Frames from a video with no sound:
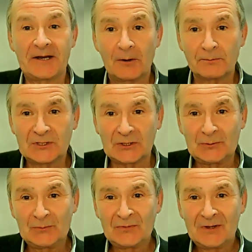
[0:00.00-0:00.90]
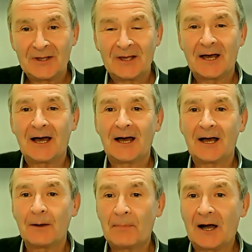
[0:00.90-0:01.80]
up to
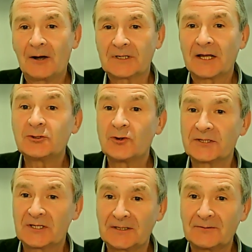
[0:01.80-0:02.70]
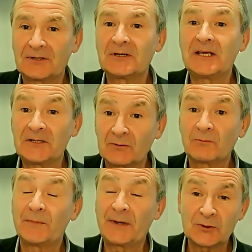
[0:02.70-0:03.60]
about addressing the needs that
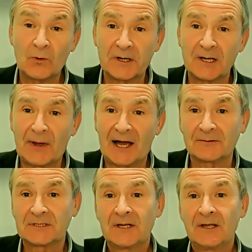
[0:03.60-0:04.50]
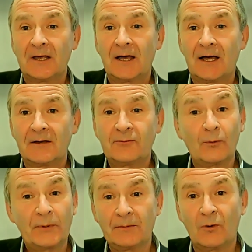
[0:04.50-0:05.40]
we've been talking about for
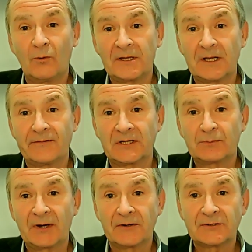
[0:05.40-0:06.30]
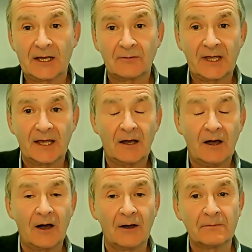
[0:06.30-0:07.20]
people when they've experienced healthcare
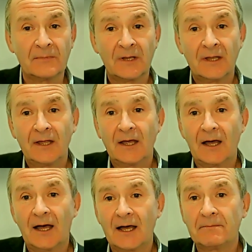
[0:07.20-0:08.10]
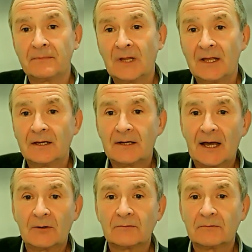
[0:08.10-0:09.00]
harm.
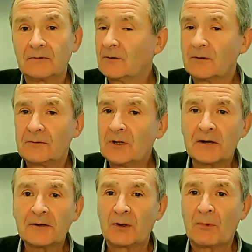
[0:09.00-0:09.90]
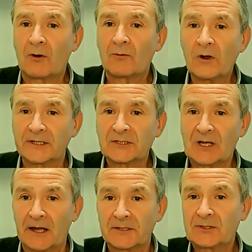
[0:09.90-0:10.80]
Now, none of them are rocket
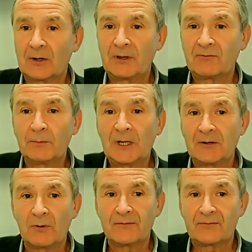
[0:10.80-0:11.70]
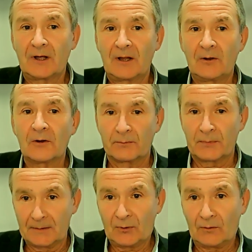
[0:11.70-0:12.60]
science. They'll be familiar with a lot of
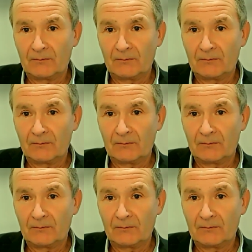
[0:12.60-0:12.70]
people.